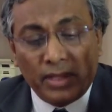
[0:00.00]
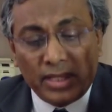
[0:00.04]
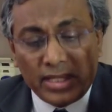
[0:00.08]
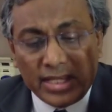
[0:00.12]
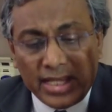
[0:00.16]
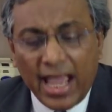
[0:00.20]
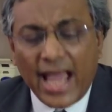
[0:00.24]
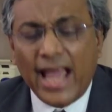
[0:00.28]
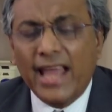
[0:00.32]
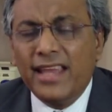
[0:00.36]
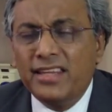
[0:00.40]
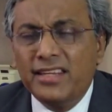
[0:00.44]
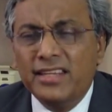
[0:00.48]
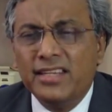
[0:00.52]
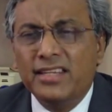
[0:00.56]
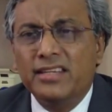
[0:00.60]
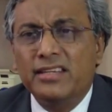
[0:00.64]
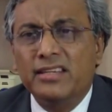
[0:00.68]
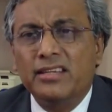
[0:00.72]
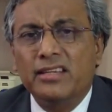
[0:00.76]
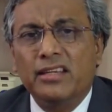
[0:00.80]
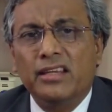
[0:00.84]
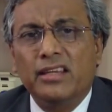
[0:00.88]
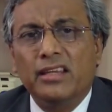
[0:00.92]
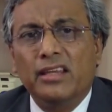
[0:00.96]

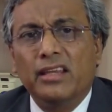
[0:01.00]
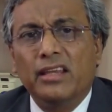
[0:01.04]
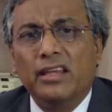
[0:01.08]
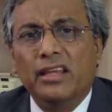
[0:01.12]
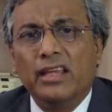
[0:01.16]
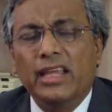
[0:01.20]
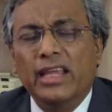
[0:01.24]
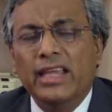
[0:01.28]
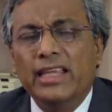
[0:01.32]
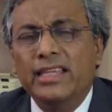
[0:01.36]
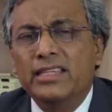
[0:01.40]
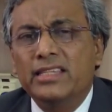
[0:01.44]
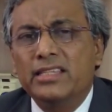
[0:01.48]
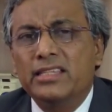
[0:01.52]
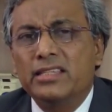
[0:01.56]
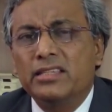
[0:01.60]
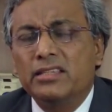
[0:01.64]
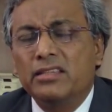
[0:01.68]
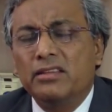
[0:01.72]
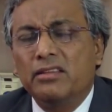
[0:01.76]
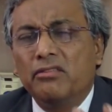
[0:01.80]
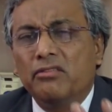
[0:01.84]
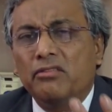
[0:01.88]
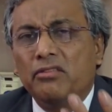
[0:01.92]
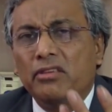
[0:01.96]
cash is
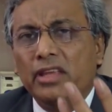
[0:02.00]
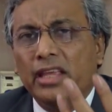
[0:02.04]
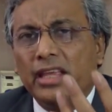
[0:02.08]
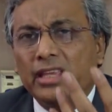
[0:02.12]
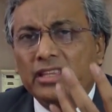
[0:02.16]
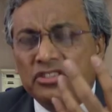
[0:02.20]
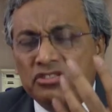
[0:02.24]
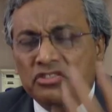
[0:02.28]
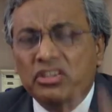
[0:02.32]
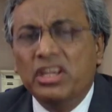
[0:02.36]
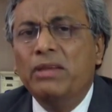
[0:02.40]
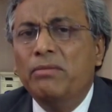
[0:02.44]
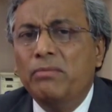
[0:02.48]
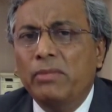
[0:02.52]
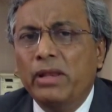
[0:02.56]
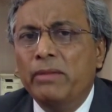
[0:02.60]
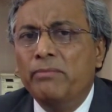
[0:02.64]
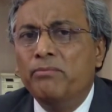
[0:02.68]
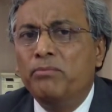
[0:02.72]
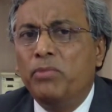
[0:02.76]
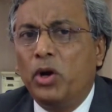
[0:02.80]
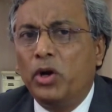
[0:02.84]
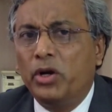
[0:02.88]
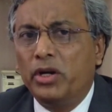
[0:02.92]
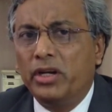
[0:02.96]
extremely
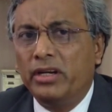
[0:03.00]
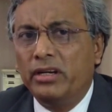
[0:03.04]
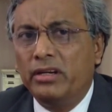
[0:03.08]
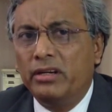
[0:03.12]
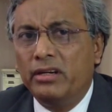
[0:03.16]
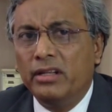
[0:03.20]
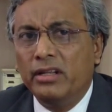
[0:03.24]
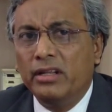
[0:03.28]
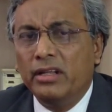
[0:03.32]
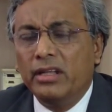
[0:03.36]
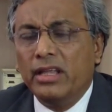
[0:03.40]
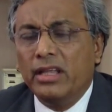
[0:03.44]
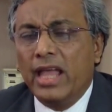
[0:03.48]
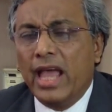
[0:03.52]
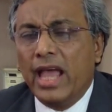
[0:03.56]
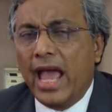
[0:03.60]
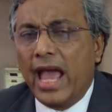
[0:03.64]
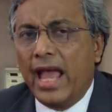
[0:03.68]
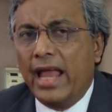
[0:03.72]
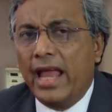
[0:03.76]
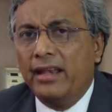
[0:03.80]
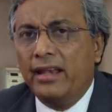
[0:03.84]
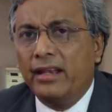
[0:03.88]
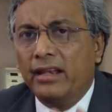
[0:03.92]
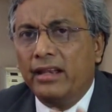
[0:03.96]
important,
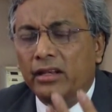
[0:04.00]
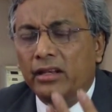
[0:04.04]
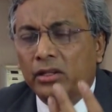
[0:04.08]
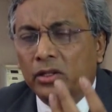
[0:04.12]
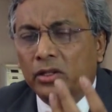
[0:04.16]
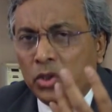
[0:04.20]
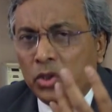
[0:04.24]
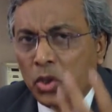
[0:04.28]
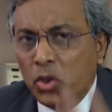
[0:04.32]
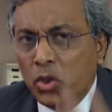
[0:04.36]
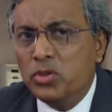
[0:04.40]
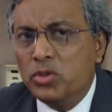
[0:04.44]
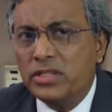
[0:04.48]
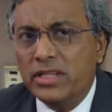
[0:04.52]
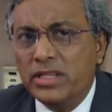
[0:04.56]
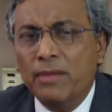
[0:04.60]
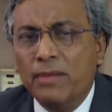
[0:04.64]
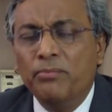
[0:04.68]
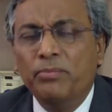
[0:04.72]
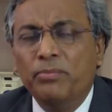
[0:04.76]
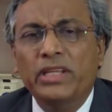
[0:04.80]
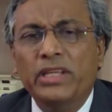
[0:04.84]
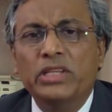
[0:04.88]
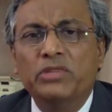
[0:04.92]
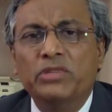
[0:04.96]
and those
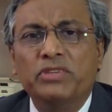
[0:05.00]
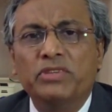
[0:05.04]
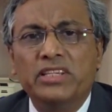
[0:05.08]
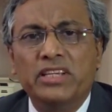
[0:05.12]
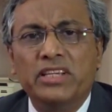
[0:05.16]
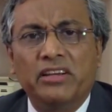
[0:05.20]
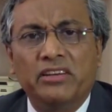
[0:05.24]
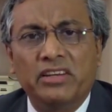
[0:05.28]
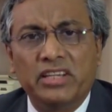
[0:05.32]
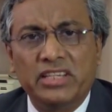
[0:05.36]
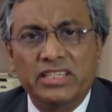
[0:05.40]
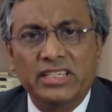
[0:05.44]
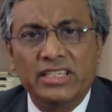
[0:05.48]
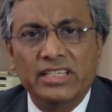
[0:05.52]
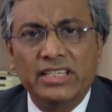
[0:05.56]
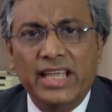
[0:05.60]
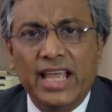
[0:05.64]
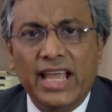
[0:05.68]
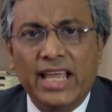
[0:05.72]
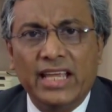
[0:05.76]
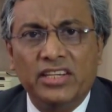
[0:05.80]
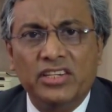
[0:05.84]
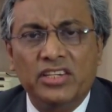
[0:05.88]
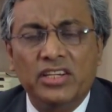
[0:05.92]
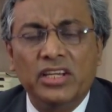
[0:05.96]
companies which are rich in
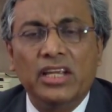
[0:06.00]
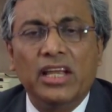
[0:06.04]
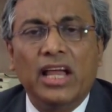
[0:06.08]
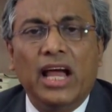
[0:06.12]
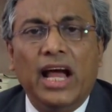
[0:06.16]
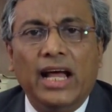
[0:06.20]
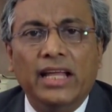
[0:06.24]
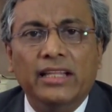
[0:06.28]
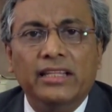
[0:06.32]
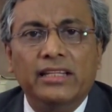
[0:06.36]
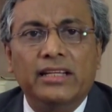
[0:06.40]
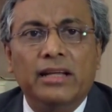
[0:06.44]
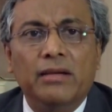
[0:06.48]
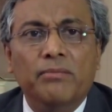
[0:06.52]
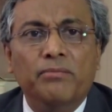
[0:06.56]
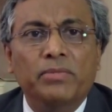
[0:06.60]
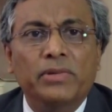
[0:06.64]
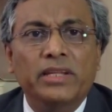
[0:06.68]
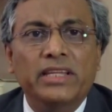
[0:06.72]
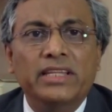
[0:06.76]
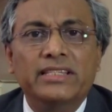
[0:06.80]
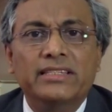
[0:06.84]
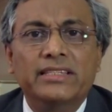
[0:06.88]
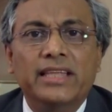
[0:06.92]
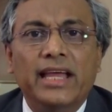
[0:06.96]
cash are the
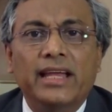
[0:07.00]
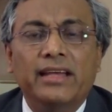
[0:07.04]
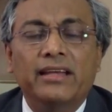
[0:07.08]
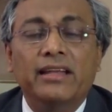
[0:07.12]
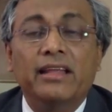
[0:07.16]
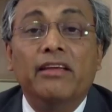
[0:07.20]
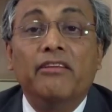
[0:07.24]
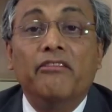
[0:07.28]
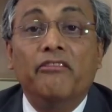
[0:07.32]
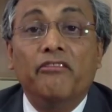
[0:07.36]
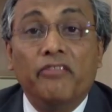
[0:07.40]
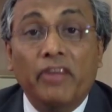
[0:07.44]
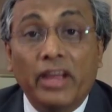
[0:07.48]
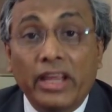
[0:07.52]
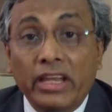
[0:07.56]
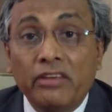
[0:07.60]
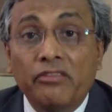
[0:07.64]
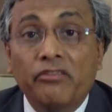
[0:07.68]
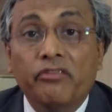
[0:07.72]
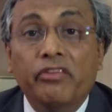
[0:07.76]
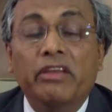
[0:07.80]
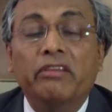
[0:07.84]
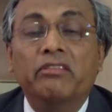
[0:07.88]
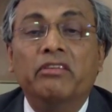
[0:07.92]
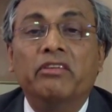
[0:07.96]
companies that find
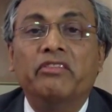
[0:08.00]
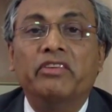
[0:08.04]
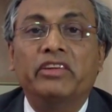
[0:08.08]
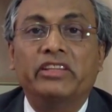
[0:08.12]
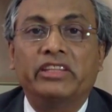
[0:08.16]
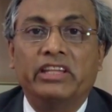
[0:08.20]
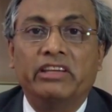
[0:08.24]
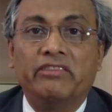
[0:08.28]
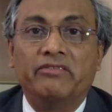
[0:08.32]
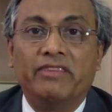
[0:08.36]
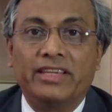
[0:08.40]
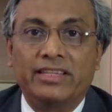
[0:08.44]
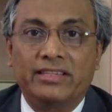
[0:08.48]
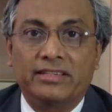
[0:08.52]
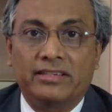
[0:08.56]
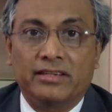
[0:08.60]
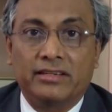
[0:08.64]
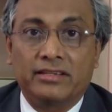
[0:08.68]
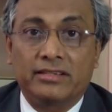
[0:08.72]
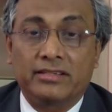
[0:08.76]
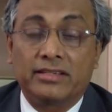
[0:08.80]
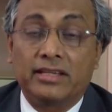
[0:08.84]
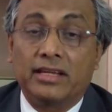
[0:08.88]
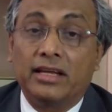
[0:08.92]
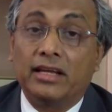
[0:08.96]
favor with
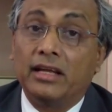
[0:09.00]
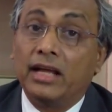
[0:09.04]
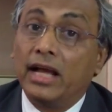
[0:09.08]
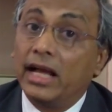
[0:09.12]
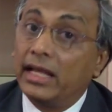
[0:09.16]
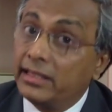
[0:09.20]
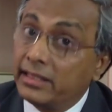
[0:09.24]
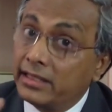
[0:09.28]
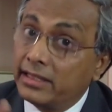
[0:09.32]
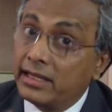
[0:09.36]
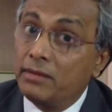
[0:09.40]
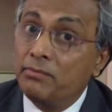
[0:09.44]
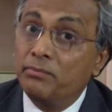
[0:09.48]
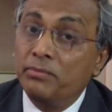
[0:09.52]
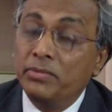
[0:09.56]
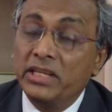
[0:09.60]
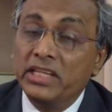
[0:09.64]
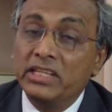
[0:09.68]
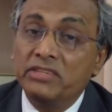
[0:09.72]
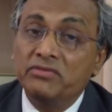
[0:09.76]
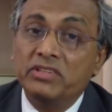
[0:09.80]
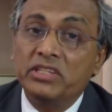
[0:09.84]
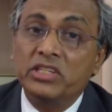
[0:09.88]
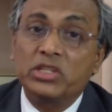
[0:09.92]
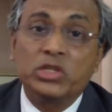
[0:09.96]
investors, are the
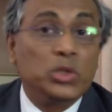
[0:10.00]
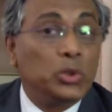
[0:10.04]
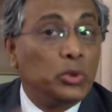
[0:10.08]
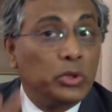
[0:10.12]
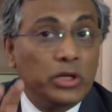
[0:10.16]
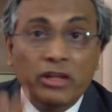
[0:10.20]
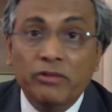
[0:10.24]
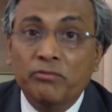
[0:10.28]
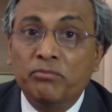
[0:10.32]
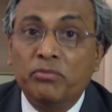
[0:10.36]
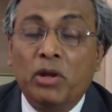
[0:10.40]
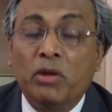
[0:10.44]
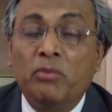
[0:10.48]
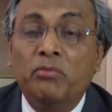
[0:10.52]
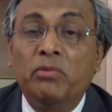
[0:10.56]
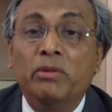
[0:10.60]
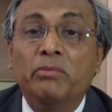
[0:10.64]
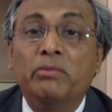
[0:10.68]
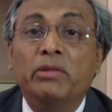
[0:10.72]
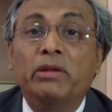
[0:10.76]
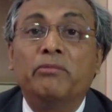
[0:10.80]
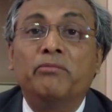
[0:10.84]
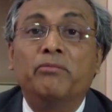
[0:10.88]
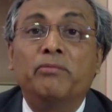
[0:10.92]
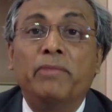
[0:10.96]
companies which don't have problem
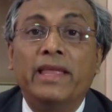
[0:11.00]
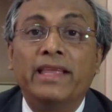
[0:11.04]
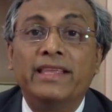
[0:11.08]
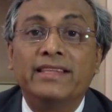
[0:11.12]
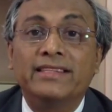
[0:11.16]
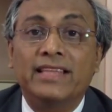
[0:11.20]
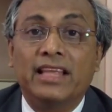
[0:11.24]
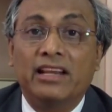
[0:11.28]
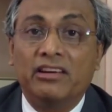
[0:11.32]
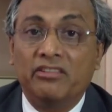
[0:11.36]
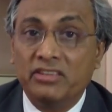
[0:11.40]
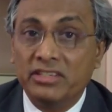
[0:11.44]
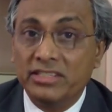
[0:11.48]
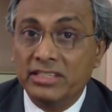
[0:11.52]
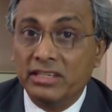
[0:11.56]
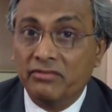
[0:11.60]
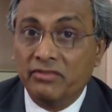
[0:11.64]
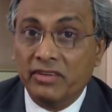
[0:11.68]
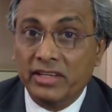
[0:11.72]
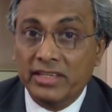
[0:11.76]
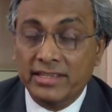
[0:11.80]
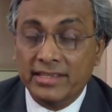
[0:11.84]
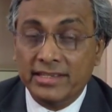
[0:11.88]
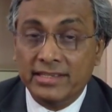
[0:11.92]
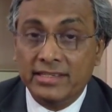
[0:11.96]
in paying salaries and
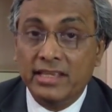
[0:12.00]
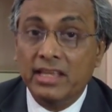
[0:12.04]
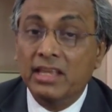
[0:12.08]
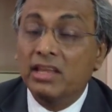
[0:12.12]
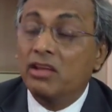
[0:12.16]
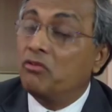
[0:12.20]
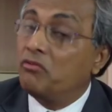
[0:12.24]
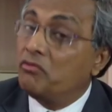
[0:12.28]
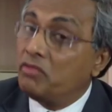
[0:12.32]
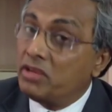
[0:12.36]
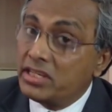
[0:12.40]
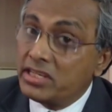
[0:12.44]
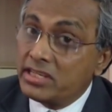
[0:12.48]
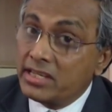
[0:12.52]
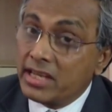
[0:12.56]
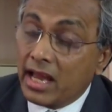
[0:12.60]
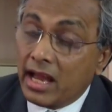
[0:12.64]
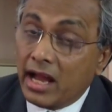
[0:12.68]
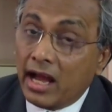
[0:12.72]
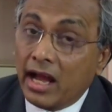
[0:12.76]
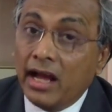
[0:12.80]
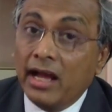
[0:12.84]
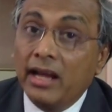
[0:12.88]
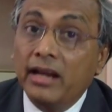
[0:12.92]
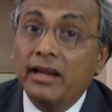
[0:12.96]
wages, which
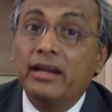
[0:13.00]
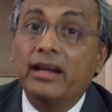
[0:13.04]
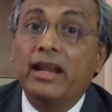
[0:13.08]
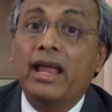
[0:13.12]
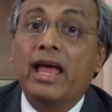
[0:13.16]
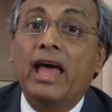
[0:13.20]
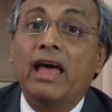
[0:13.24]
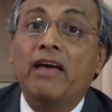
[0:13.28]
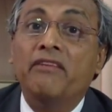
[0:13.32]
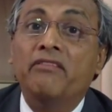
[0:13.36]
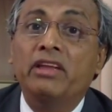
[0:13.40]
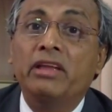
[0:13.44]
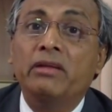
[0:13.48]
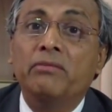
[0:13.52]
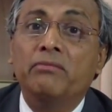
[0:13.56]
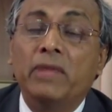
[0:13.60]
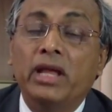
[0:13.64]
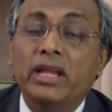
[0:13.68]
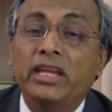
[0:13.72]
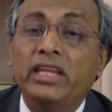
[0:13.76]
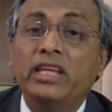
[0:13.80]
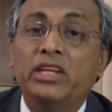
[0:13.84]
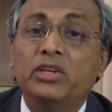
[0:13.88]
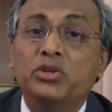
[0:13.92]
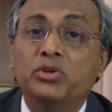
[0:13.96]
are having
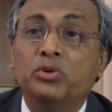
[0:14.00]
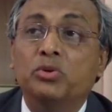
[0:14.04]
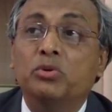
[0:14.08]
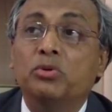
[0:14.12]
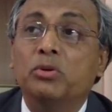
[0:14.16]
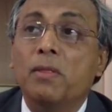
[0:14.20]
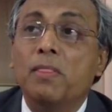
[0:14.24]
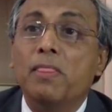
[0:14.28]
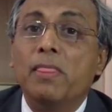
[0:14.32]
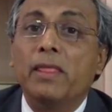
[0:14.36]
money to